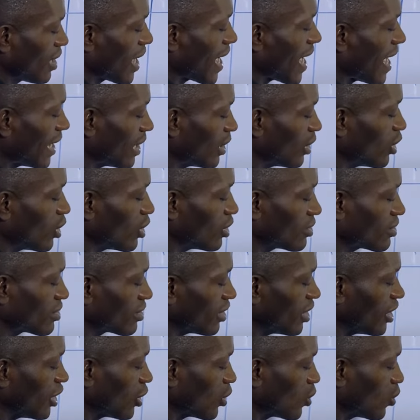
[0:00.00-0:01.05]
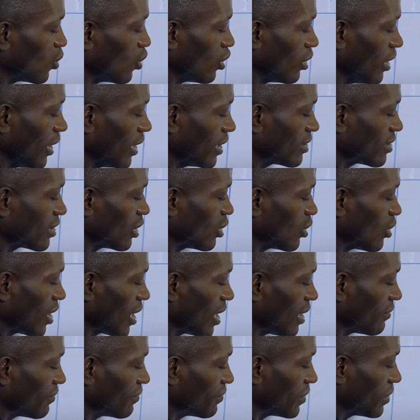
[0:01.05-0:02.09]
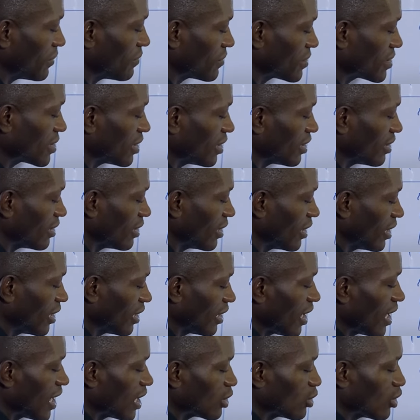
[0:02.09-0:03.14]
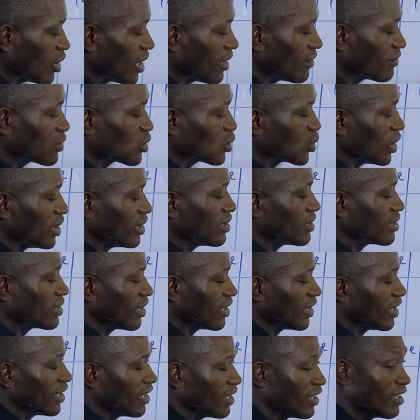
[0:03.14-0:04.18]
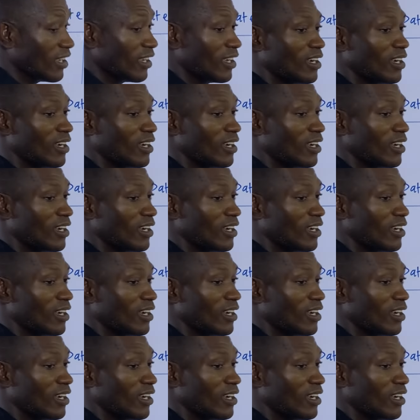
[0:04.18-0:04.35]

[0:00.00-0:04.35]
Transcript: are not equal, let's say you have 15 here and you have 20 here,